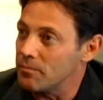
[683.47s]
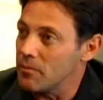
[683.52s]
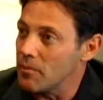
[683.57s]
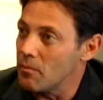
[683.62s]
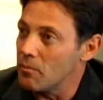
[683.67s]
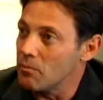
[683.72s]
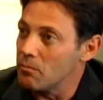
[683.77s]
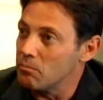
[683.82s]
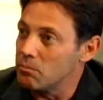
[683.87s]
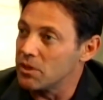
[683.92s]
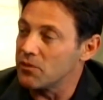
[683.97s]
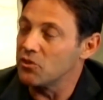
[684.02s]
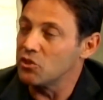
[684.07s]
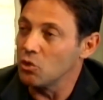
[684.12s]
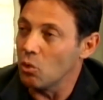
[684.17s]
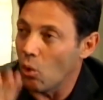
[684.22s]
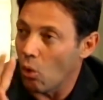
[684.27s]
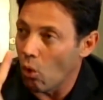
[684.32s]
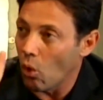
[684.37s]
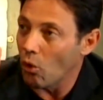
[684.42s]
Hmm. But if you
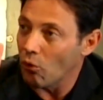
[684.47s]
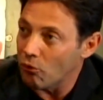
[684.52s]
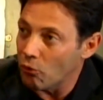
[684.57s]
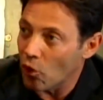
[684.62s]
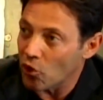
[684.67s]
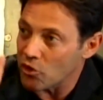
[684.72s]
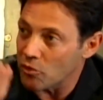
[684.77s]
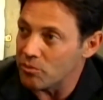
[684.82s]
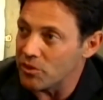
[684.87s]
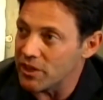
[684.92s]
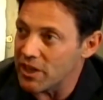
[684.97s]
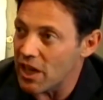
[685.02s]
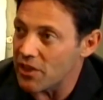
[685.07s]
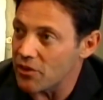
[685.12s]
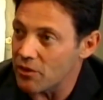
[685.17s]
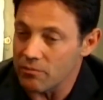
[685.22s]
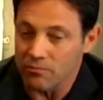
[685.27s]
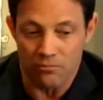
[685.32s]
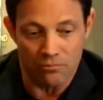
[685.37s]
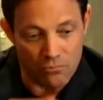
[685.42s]
do all four of them
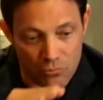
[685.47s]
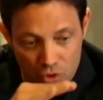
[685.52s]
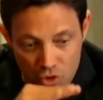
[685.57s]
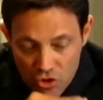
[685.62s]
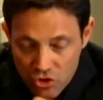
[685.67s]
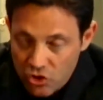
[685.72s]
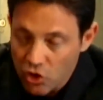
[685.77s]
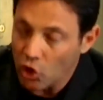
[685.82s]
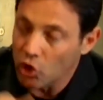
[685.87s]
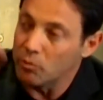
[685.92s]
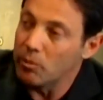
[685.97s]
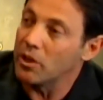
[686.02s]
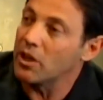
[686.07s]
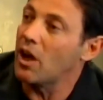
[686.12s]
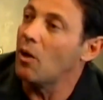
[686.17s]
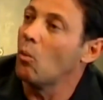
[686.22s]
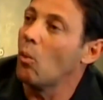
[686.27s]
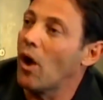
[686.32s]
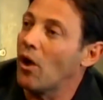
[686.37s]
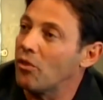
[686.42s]
together, you're still going to
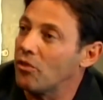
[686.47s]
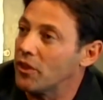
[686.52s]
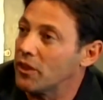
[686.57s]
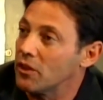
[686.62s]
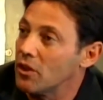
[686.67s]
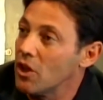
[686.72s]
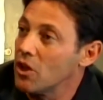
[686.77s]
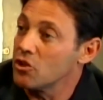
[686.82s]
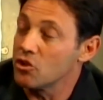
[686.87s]
become wealthy.